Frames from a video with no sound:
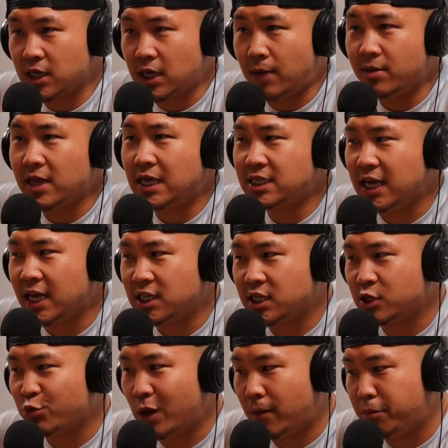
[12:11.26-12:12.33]
I mean, that's the easiest
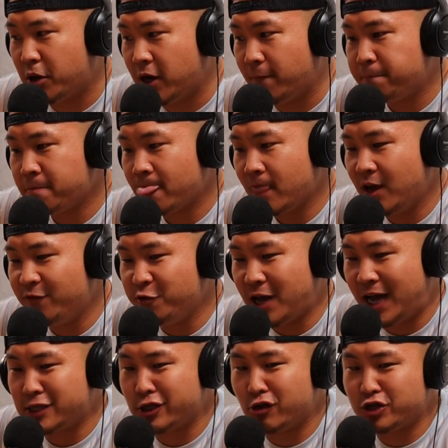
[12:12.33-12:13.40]
way to put it. If you
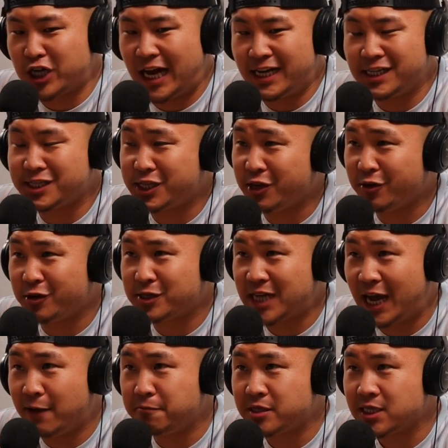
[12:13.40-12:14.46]
guys know Chinese
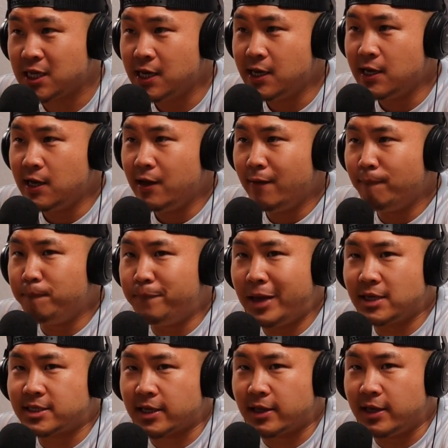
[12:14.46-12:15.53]
stereotypes,
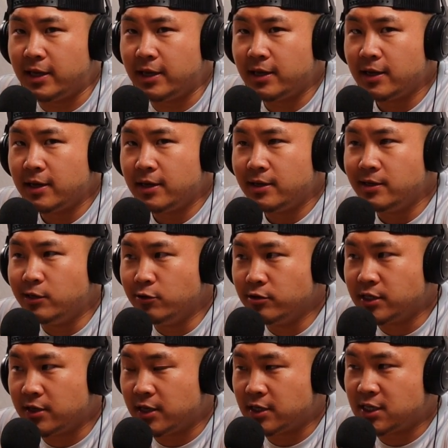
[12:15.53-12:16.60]
basically, dudes
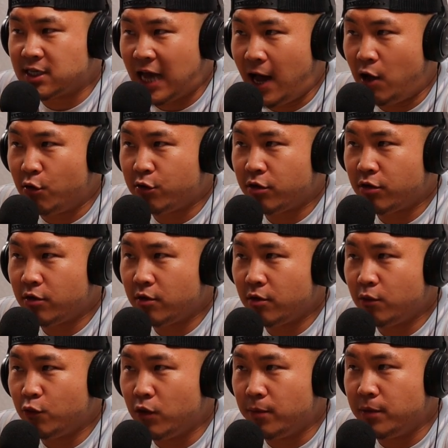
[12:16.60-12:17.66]
in the South
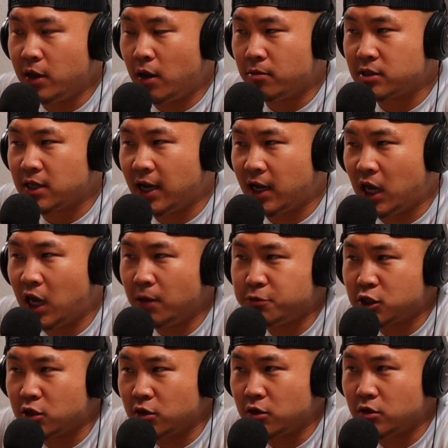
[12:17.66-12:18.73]
would be almost like
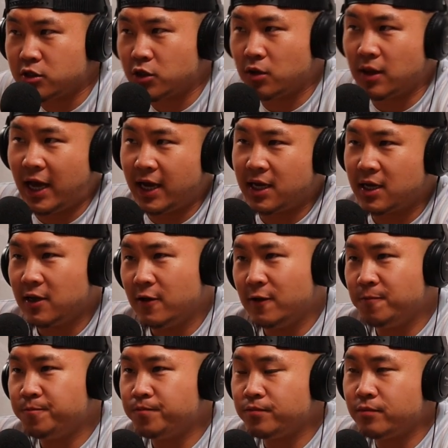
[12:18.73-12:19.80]
hipsters or like better
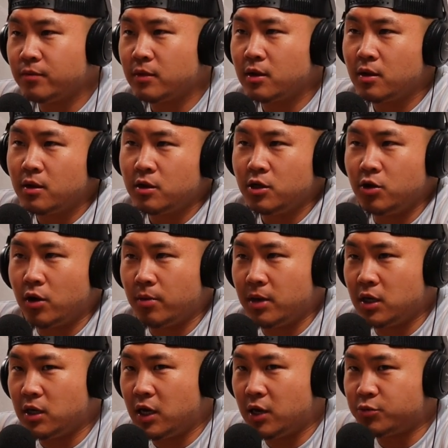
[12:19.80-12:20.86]
businessmen. You know what I mean?
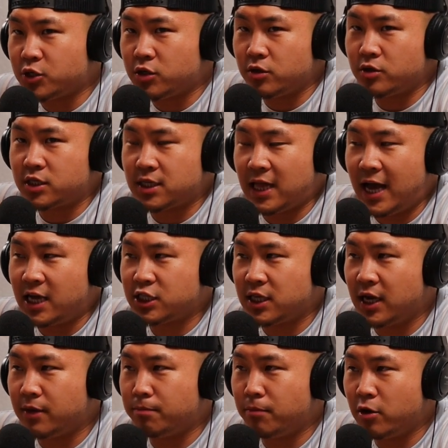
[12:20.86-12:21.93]
Hipsters Hustlers. slash
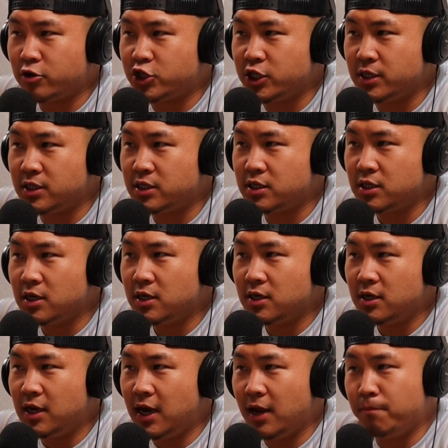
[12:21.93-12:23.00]
like merchants,
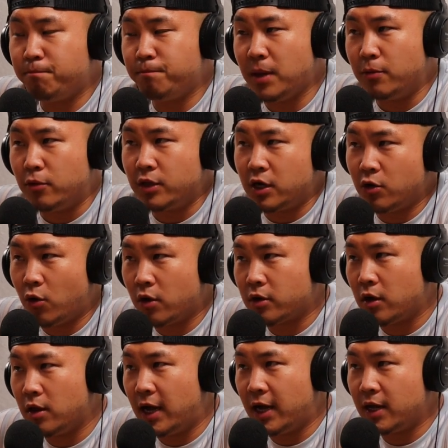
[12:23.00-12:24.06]
and people in the North are
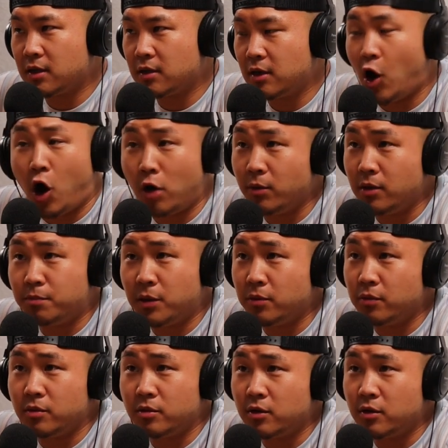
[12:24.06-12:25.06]
like army people. Uh, you